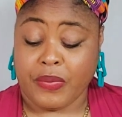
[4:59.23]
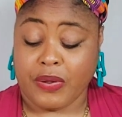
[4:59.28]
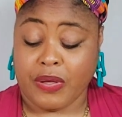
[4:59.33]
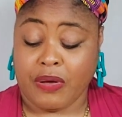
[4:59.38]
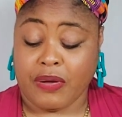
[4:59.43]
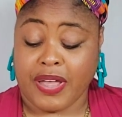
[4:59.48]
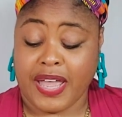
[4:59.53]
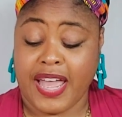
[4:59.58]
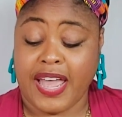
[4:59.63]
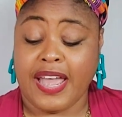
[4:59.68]

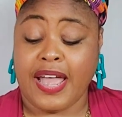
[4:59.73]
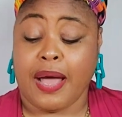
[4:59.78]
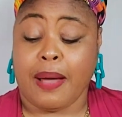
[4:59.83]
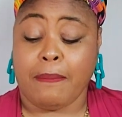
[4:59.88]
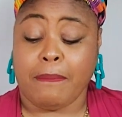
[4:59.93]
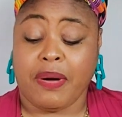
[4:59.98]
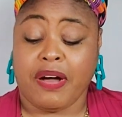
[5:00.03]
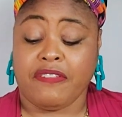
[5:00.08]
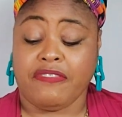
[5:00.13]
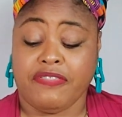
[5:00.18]
Okay,
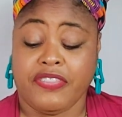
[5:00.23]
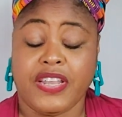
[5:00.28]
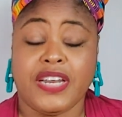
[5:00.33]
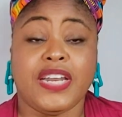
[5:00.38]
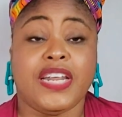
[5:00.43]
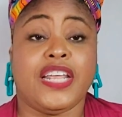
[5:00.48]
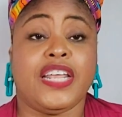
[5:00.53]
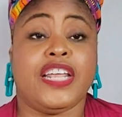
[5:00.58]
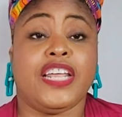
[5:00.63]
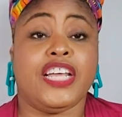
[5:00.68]
above the
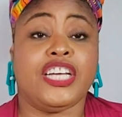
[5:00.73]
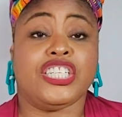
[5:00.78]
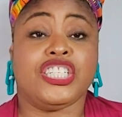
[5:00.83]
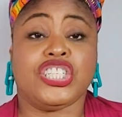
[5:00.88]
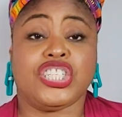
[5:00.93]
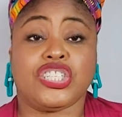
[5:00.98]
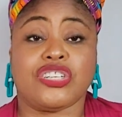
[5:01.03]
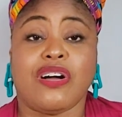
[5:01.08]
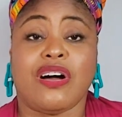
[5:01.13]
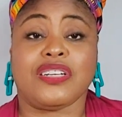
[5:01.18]
knee,
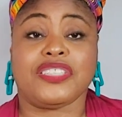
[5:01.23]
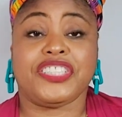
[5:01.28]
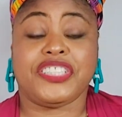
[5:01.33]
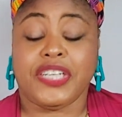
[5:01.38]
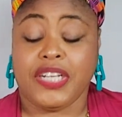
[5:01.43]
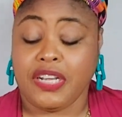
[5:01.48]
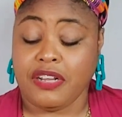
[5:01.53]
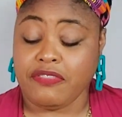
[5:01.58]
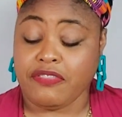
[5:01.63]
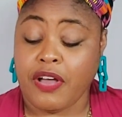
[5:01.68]
short
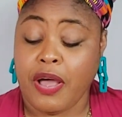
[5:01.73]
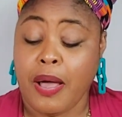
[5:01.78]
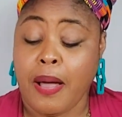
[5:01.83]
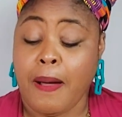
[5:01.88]
sleeve.